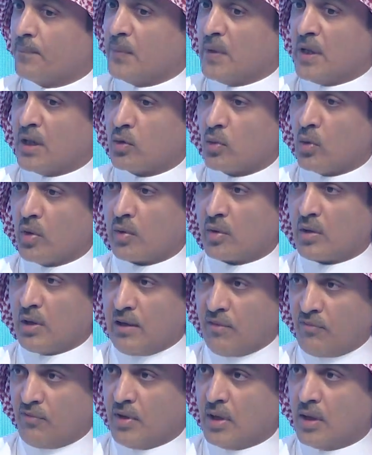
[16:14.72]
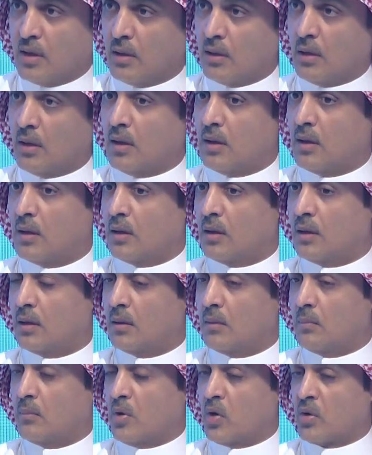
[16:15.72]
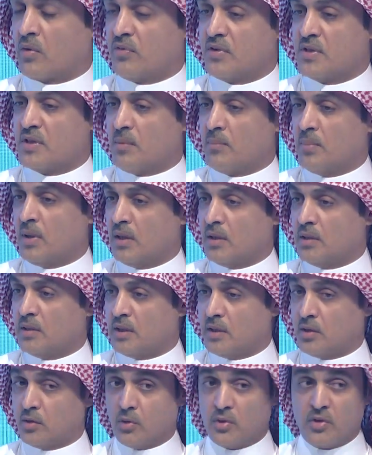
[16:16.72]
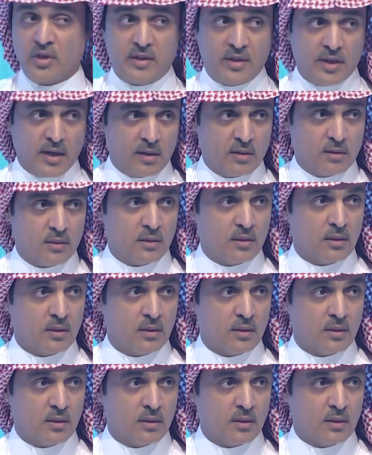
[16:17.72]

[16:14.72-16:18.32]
network level, more visibility to detect